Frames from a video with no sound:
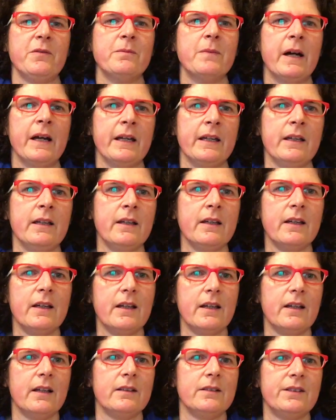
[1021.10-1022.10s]
of my
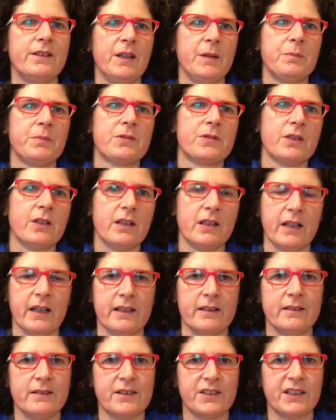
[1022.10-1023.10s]
tips
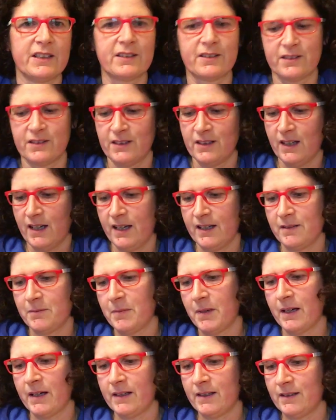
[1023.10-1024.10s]
and tricks and
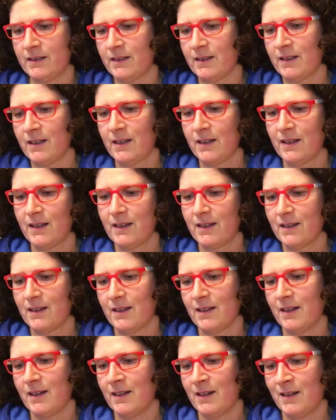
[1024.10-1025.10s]
my
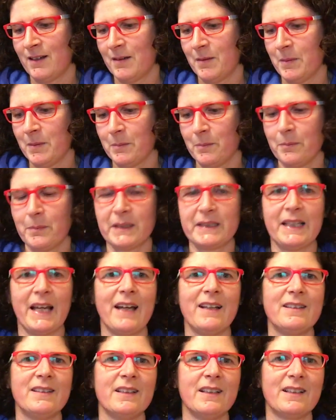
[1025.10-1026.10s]
uh,
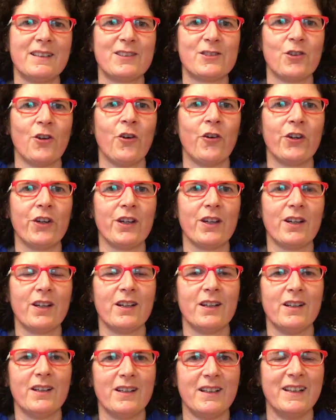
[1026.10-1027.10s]
pathetic sewing
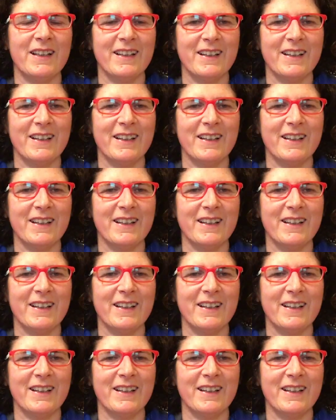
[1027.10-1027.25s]
uh,